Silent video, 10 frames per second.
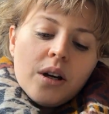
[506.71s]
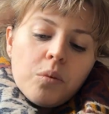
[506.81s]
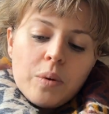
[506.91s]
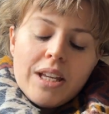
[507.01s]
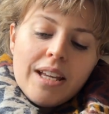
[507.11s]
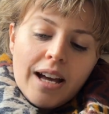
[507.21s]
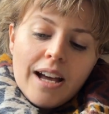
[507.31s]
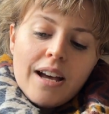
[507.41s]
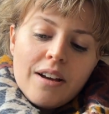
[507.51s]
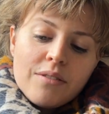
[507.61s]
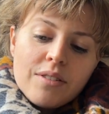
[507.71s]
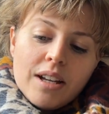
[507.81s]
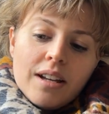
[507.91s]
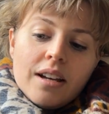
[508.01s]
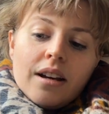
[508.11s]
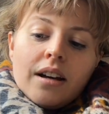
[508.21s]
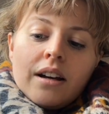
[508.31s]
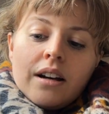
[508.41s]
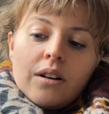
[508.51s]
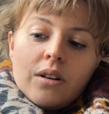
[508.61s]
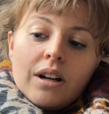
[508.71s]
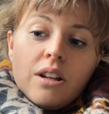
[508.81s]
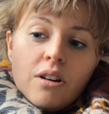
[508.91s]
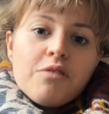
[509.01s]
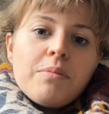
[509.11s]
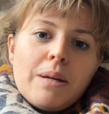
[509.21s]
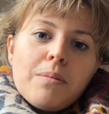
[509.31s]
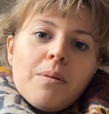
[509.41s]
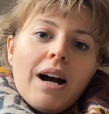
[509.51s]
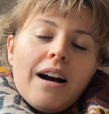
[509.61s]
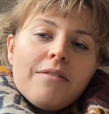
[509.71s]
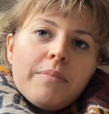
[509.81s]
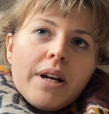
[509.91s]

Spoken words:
We have, or a lot of people have,